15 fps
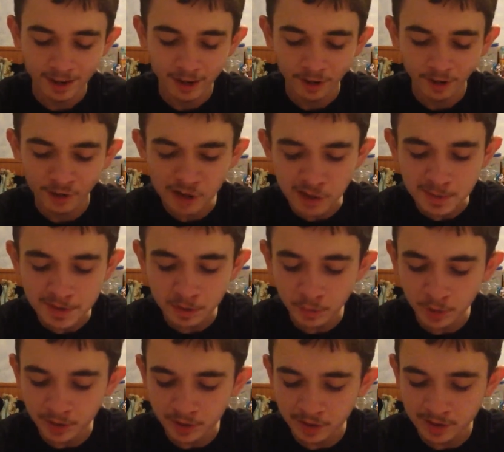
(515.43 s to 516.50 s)
Friendship is a
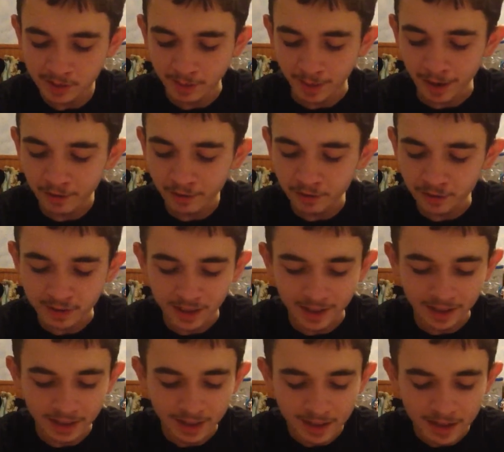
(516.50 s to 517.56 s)
wondrous and powerful
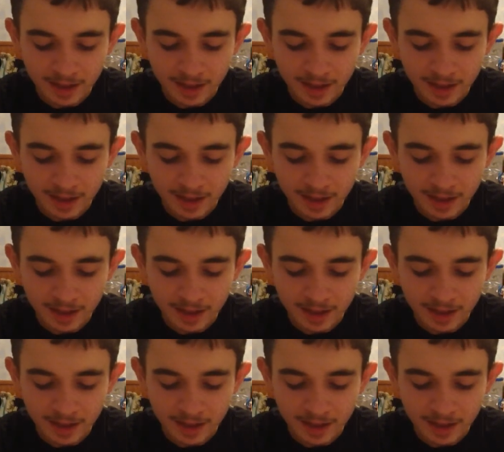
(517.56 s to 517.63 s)
thing.